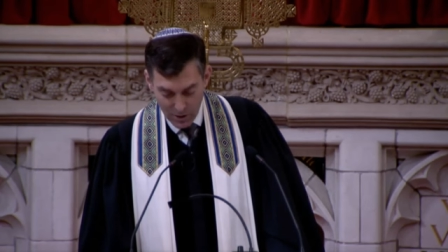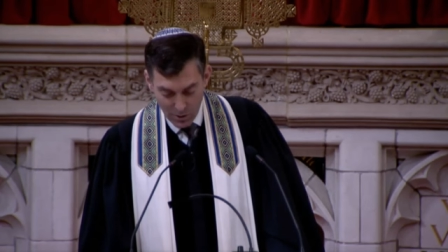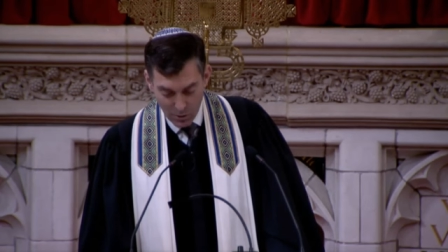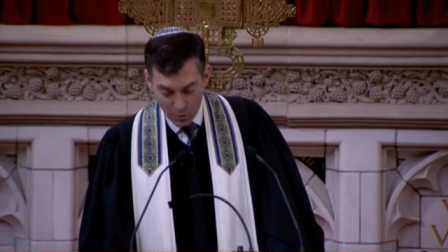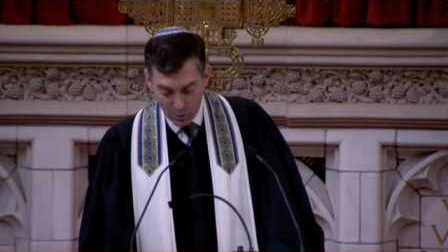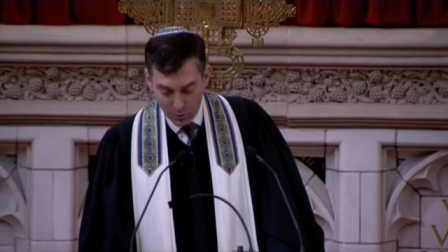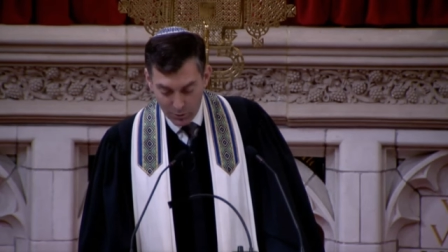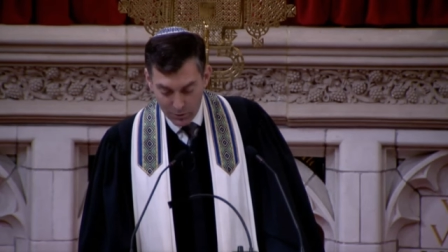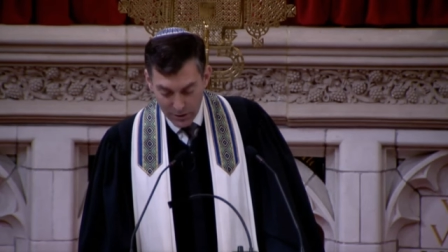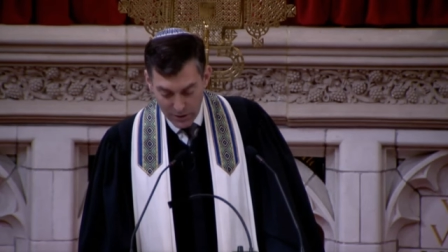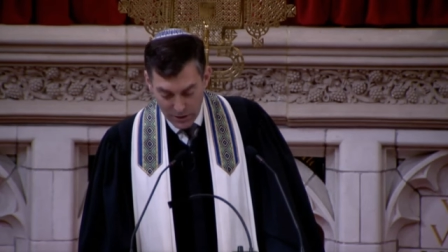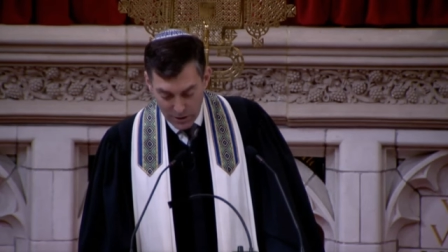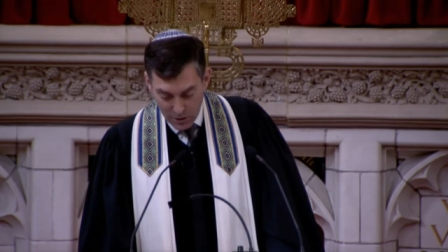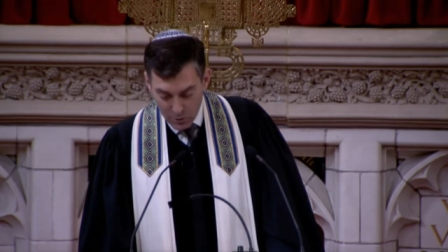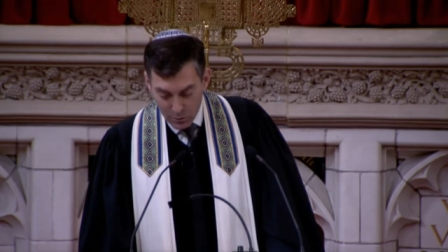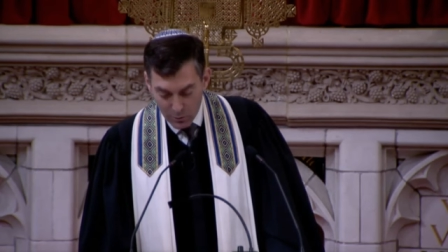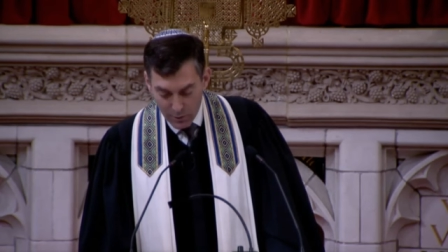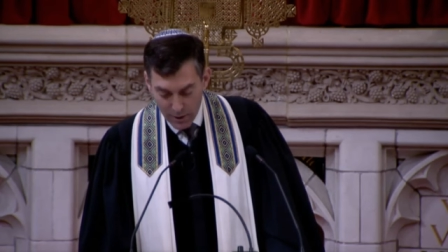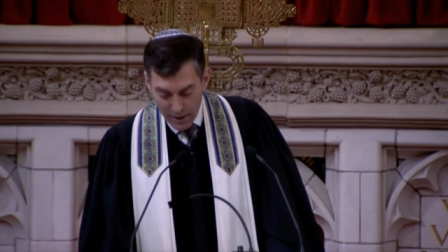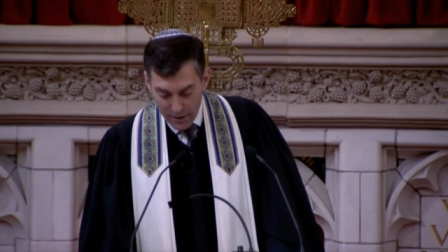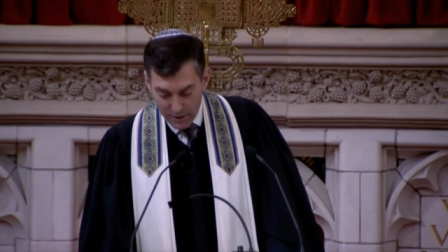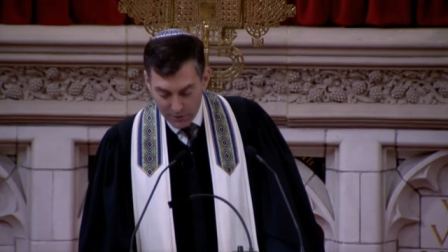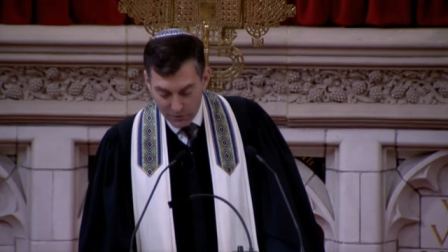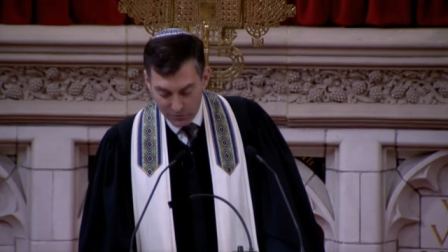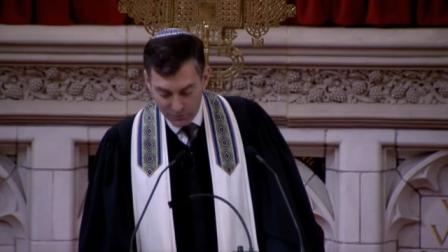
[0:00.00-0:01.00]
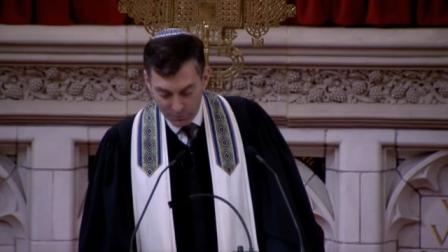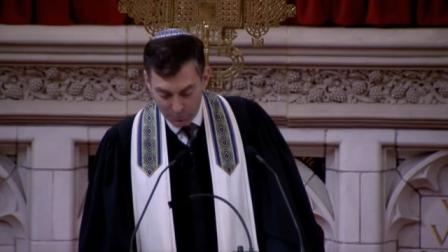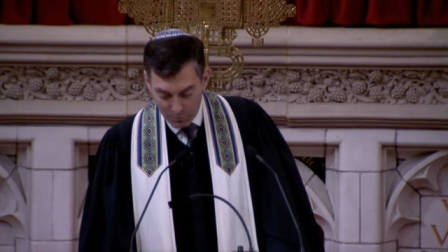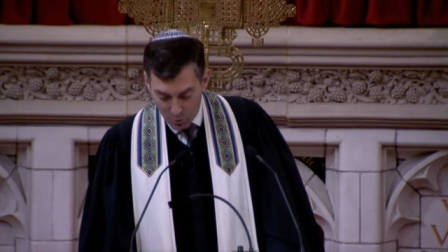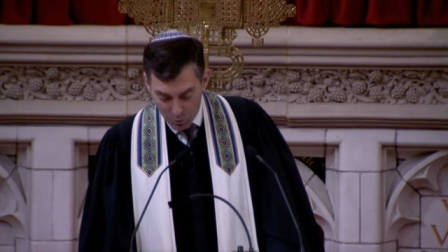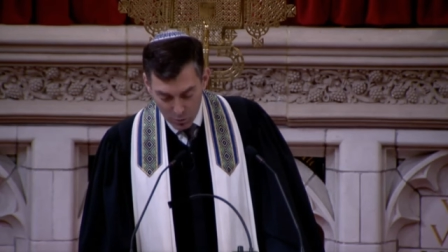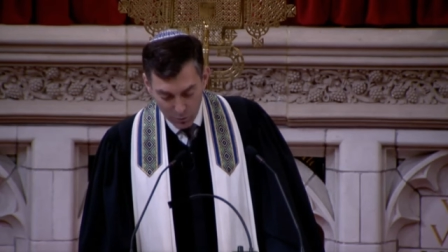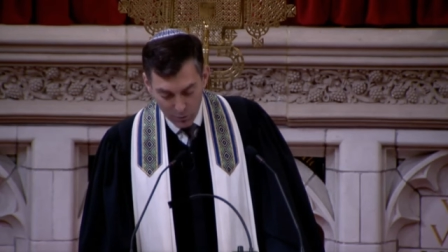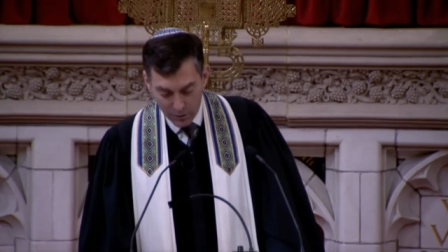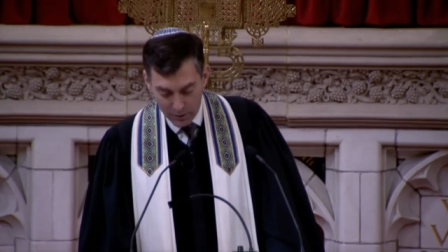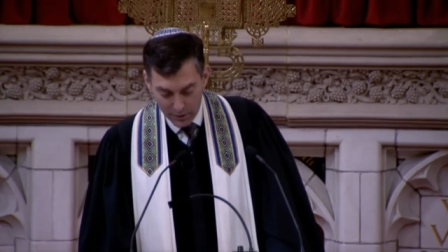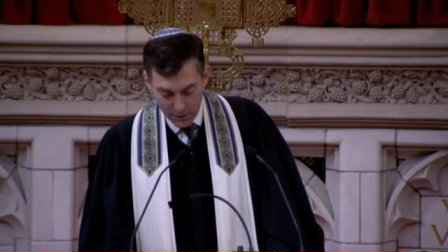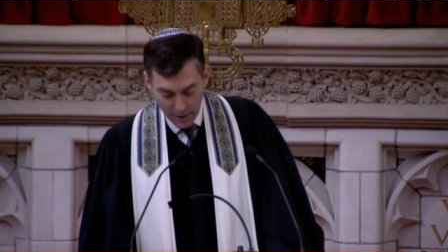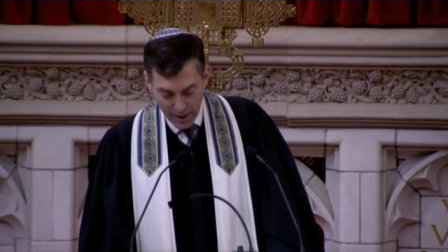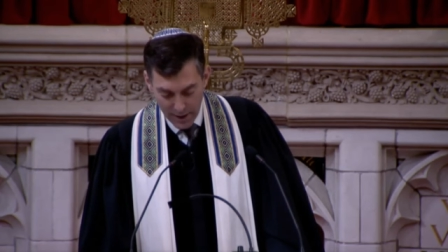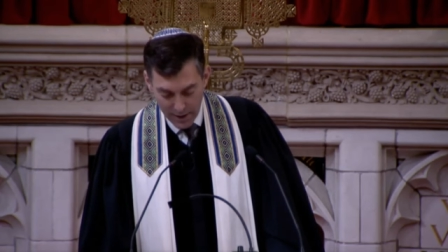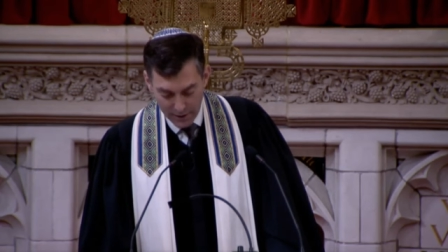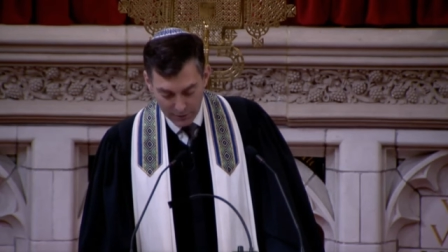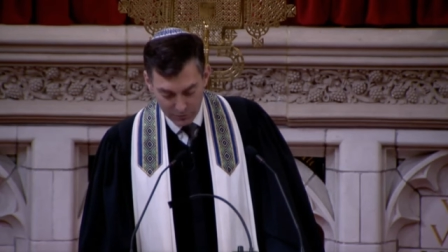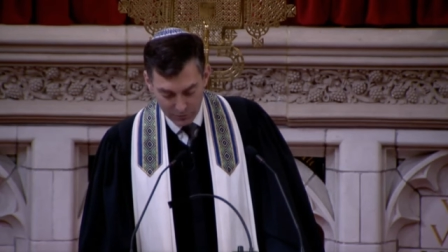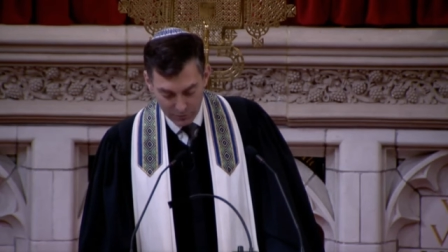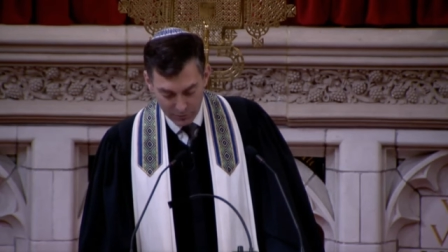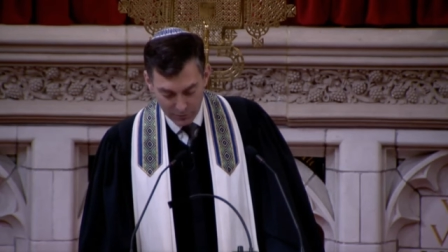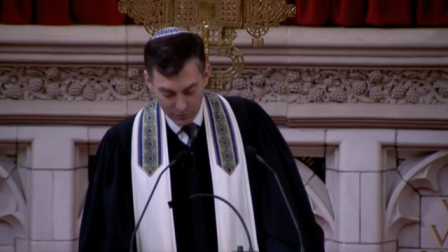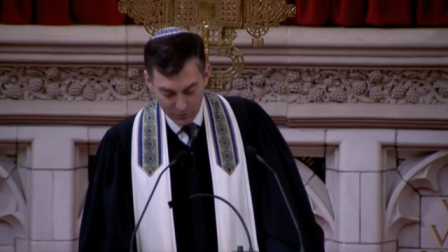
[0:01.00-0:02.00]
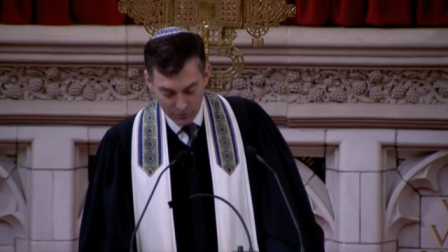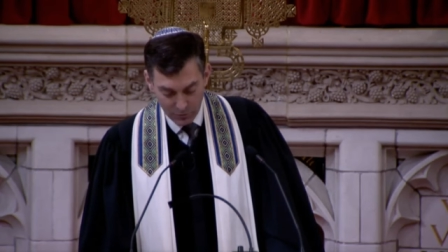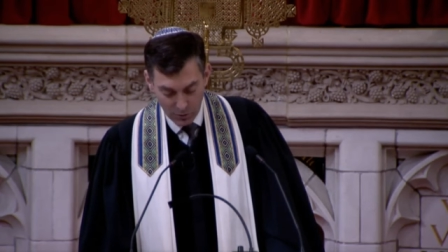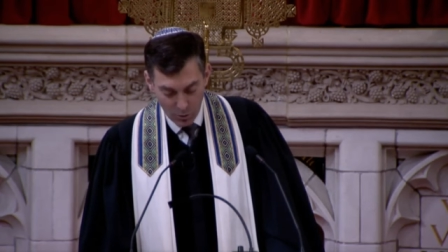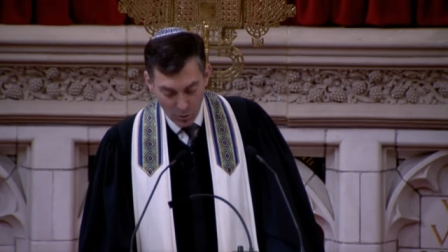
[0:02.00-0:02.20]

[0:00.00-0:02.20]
or the UN's moralizers